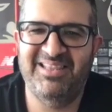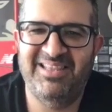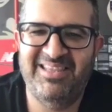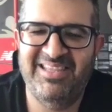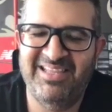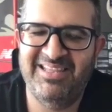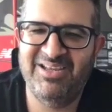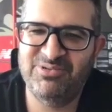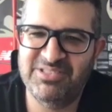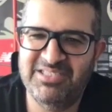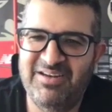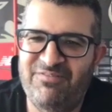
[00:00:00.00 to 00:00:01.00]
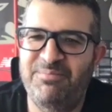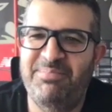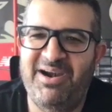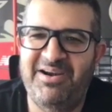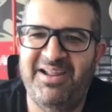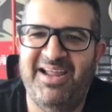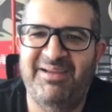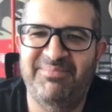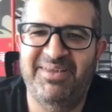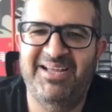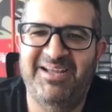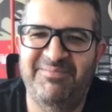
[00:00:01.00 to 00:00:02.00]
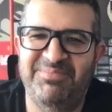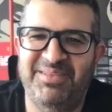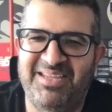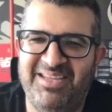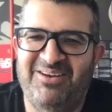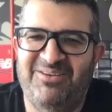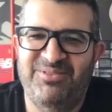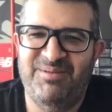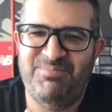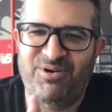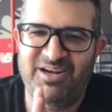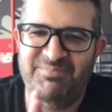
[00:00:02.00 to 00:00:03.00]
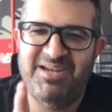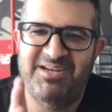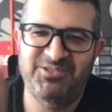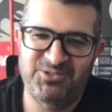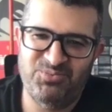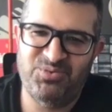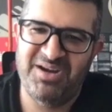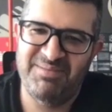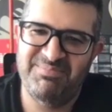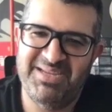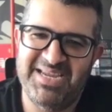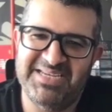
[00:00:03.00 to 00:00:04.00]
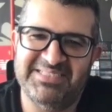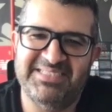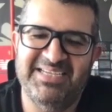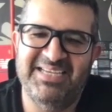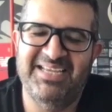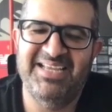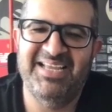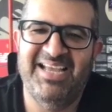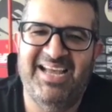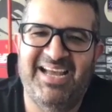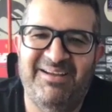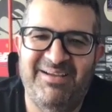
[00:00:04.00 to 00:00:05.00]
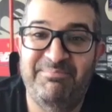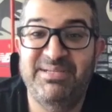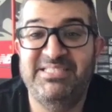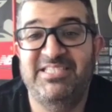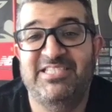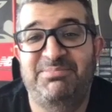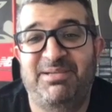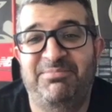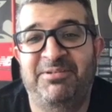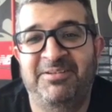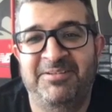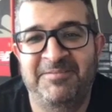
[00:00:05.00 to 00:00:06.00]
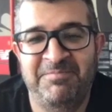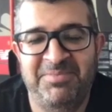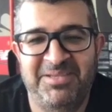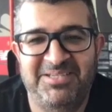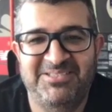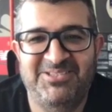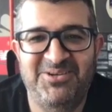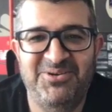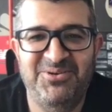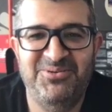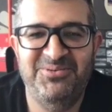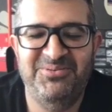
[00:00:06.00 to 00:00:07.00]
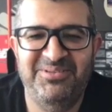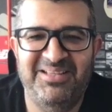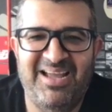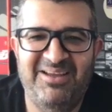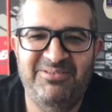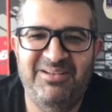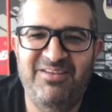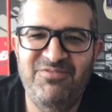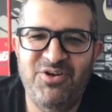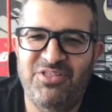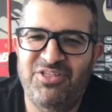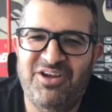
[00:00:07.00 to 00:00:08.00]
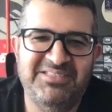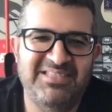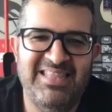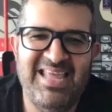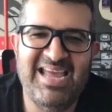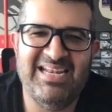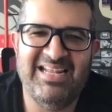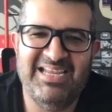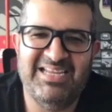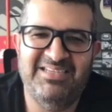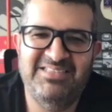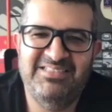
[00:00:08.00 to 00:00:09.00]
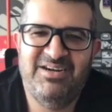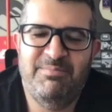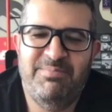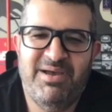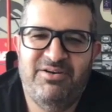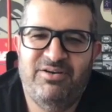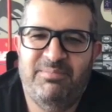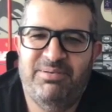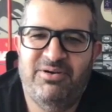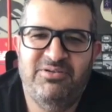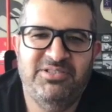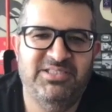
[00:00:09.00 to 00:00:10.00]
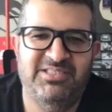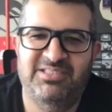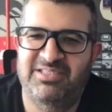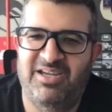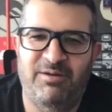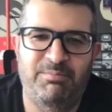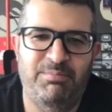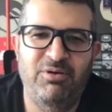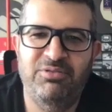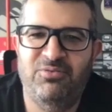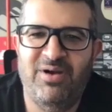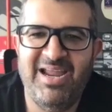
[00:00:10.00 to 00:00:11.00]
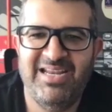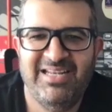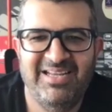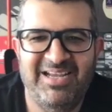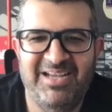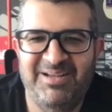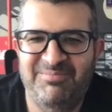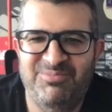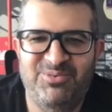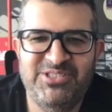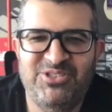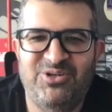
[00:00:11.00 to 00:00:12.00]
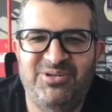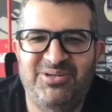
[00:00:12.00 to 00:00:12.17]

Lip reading: there was a different paradigm. Their product managers were MBAs and business people. So I'd love your thoughts on that. Like, is there a better approach? Are both right? What's your